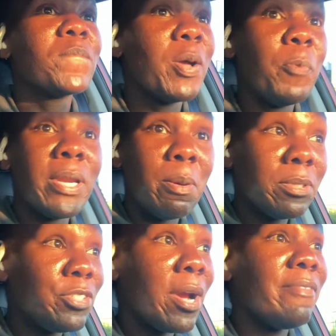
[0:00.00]
When I
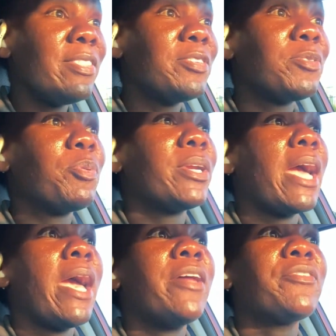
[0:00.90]
was driving this morning,
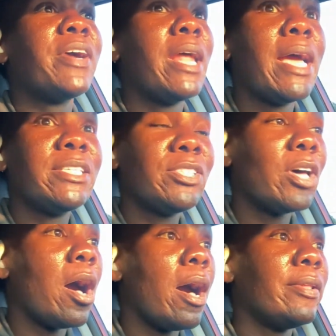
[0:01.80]
I had a right. I
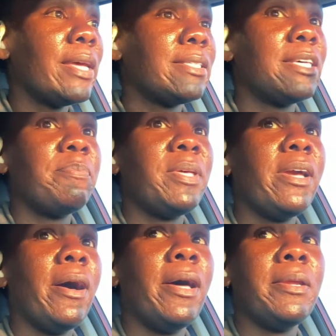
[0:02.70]
saw like something
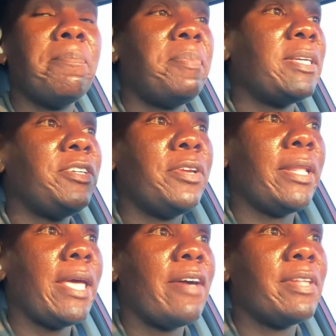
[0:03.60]
on a, you know,
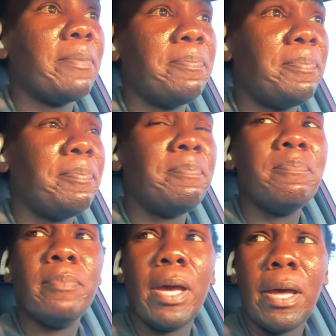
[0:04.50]
they have like,
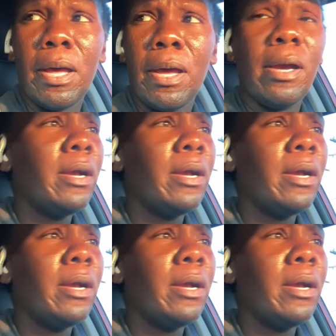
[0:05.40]
uh,